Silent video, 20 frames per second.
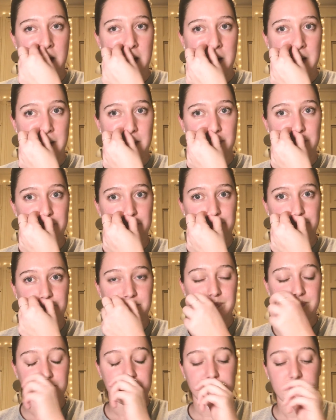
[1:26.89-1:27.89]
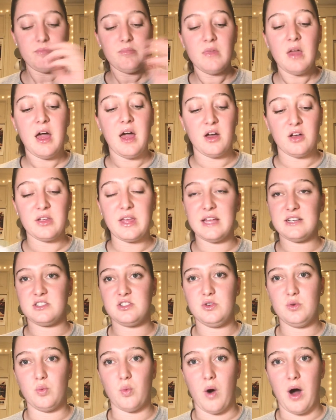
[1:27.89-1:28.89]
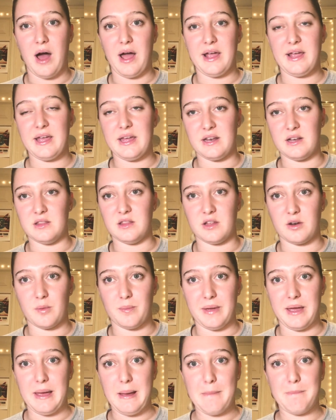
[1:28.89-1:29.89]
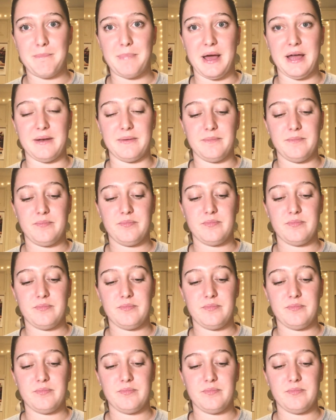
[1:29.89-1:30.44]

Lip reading: I'll get to why in a little bit, but